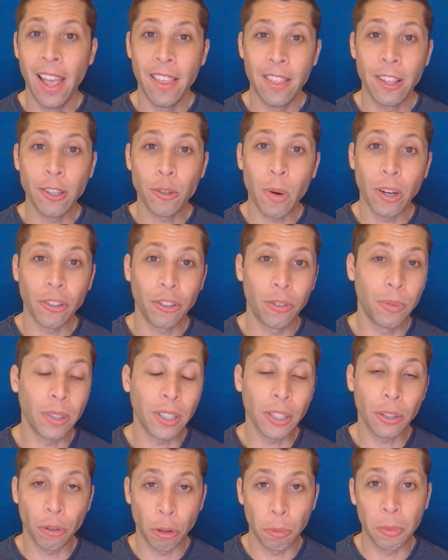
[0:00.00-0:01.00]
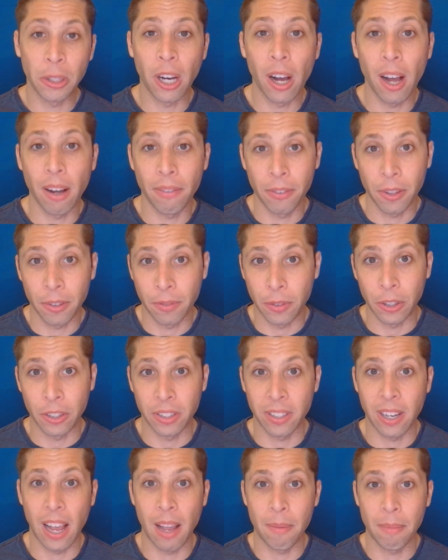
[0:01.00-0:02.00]
This question really threw me off the first
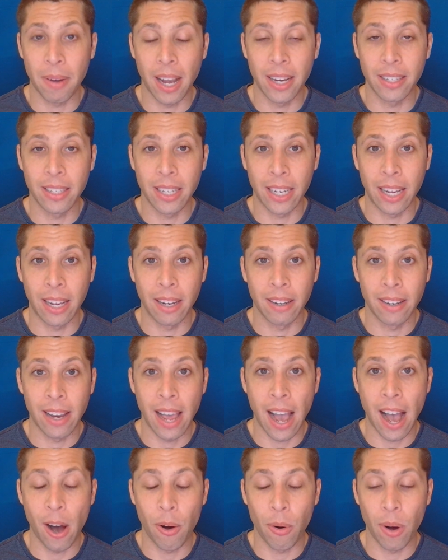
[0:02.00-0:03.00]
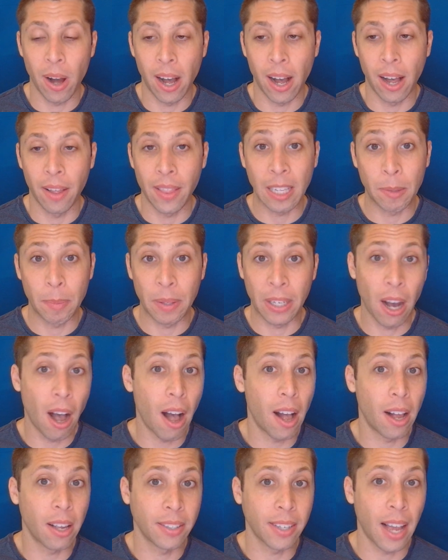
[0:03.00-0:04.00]
time I did it. Now, uh, that's
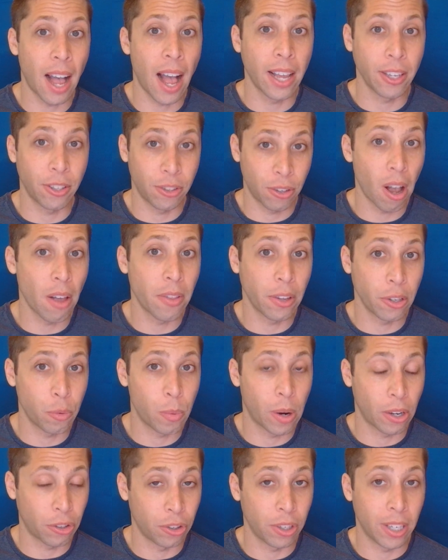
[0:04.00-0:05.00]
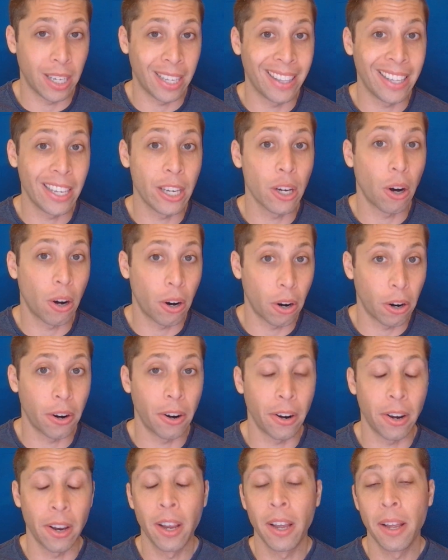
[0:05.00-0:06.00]
because I saw this question in the
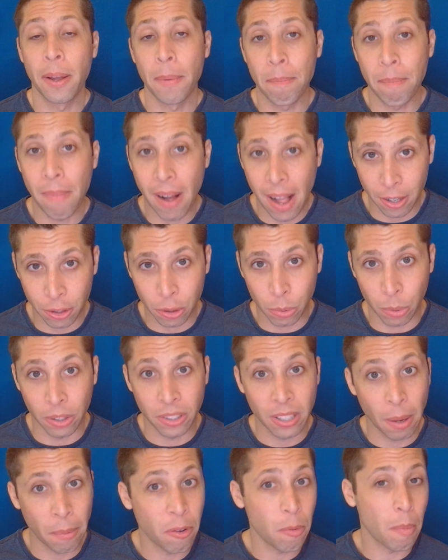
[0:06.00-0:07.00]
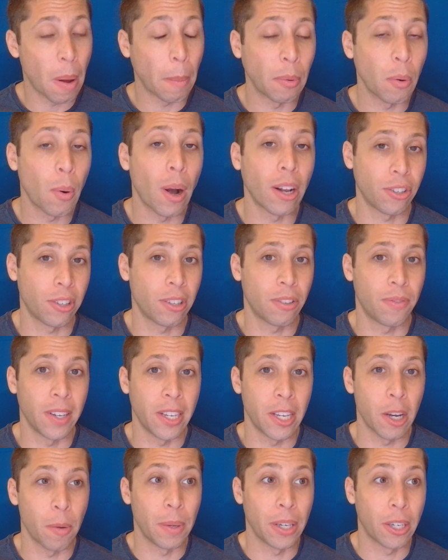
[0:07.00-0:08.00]
hard module. Some of you might be watching this
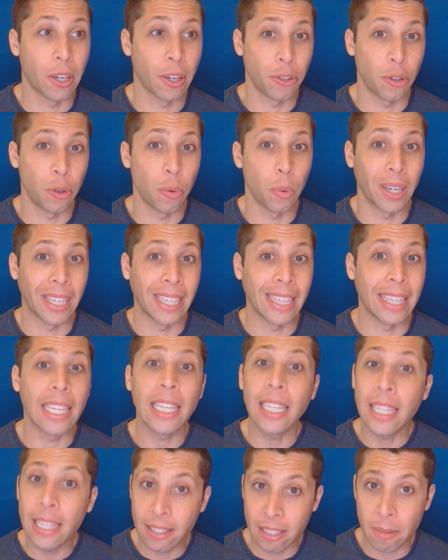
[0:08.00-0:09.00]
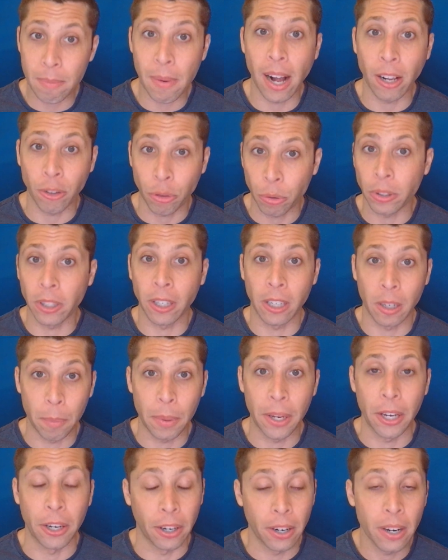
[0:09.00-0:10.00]
video because you were in the easy module and it
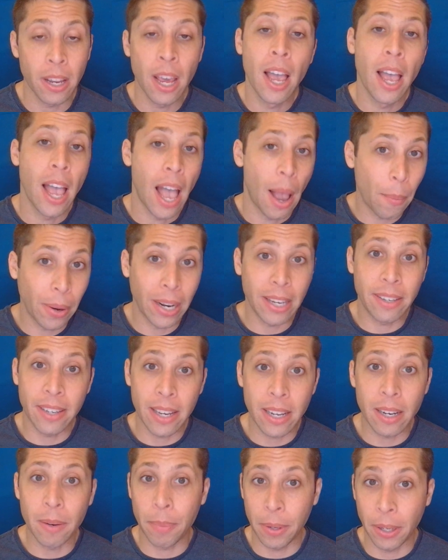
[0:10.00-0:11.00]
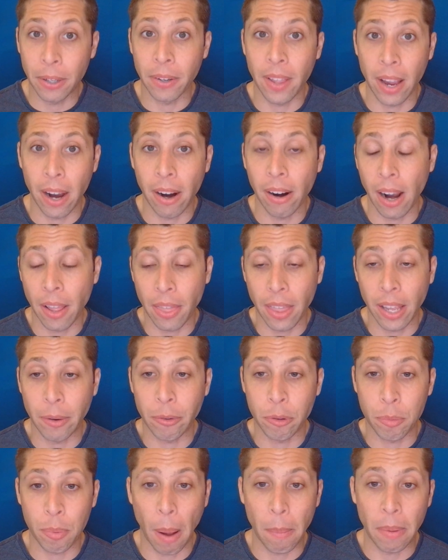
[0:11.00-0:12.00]
appeared. And when it did appear there, I think it
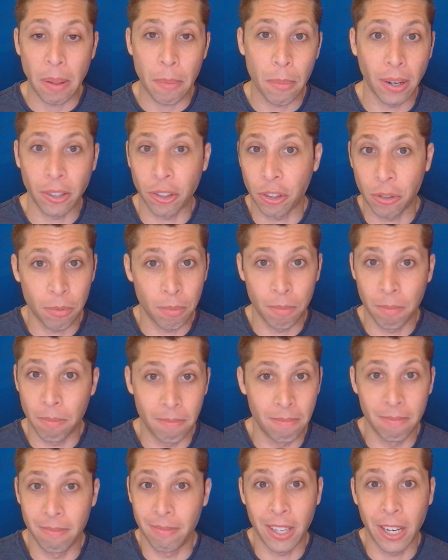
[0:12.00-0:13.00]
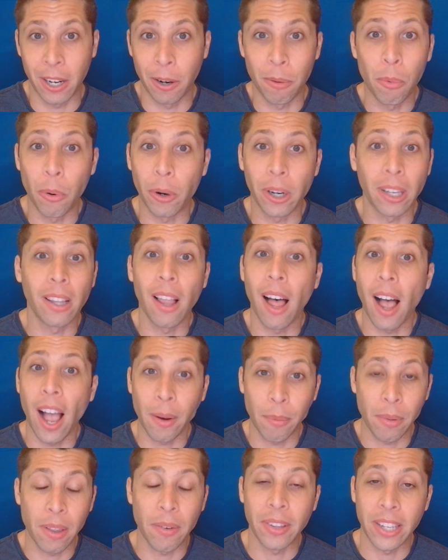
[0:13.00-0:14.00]
was probably much, you know, more in
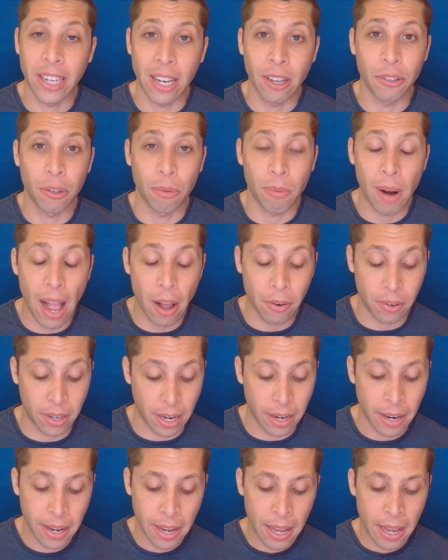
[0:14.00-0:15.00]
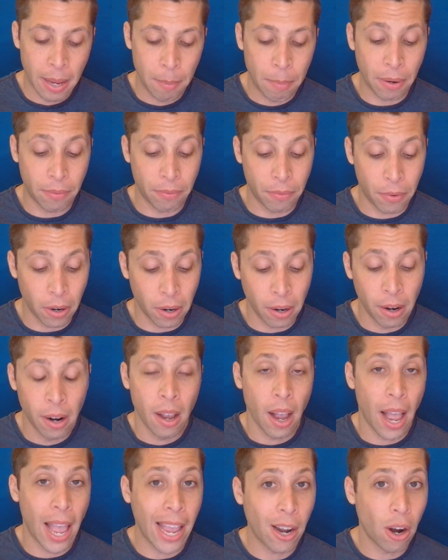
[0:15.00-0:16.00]
line with everything else around it. But for
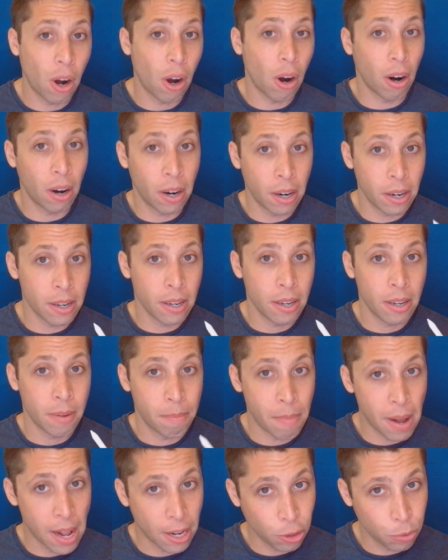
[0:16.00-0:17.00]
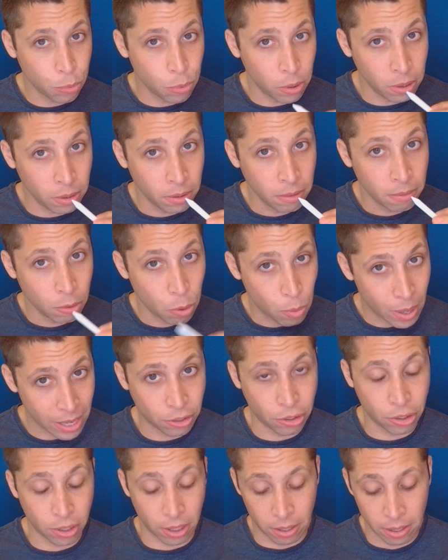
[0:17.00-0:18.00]
a hard module
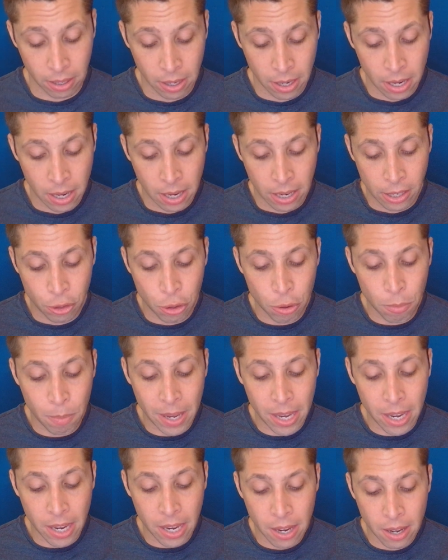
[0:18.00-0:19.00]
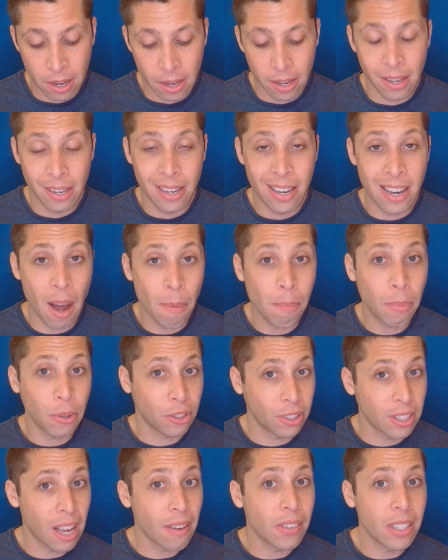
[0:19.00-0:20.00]
question to be number
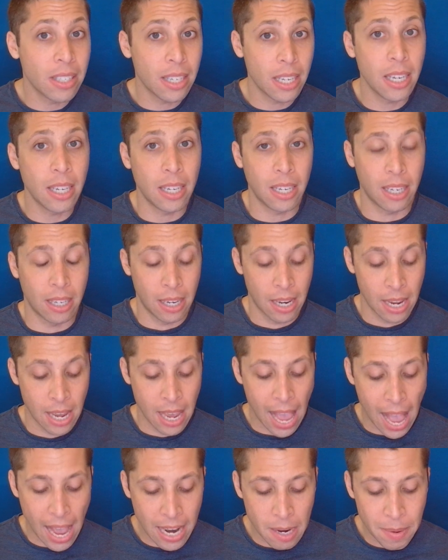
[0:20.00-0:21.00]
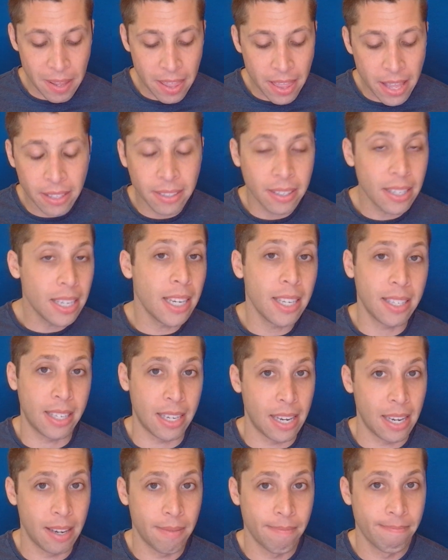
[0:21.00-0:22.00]
17 and to be this
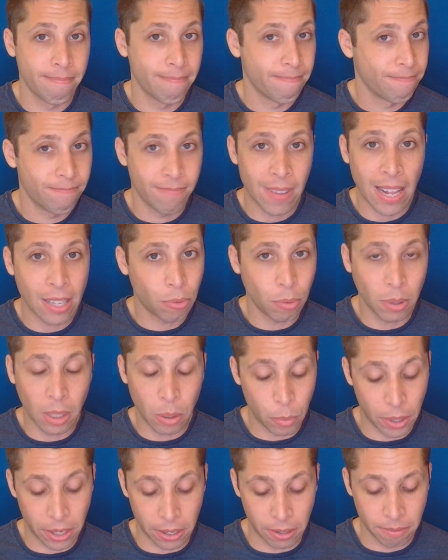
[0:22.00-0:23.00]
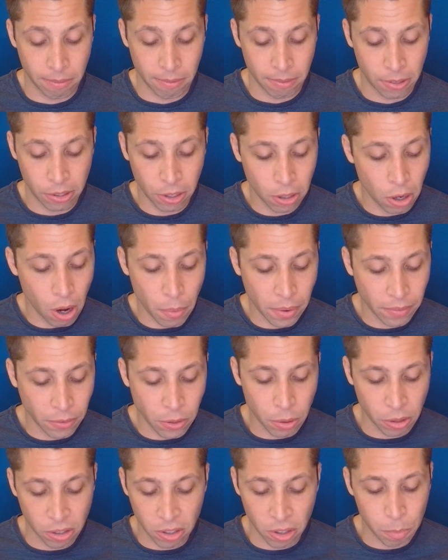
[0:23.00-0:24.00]
easy, that's really weird. Because look, all we have to
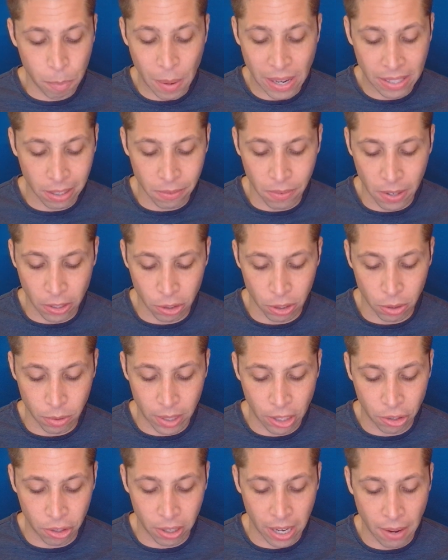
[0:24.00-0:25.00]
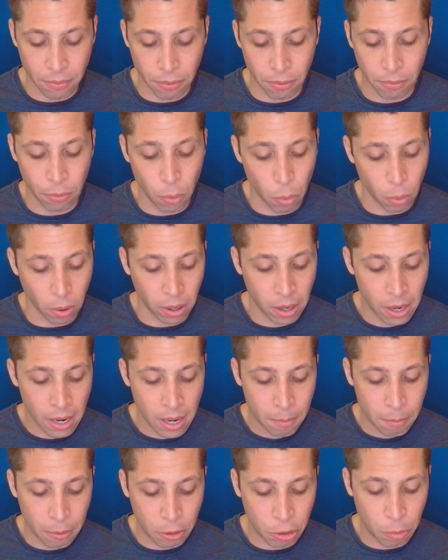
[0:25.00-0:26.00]
do is just basic function notation. F of 4
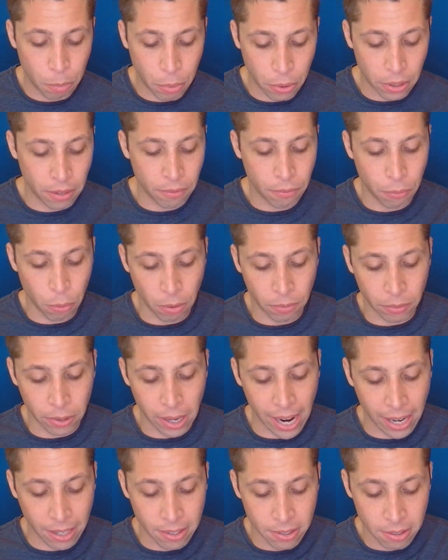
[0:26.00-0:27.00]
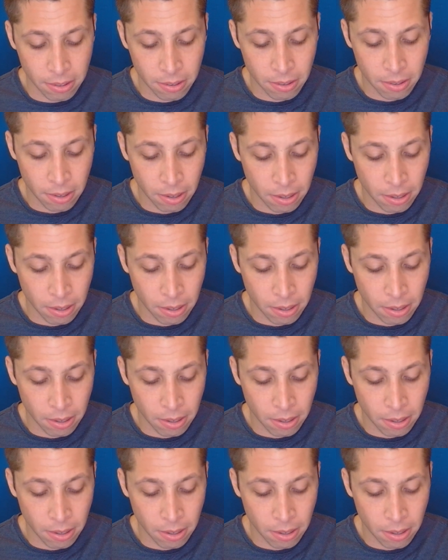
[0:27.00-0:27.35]
means you put in 4 for x.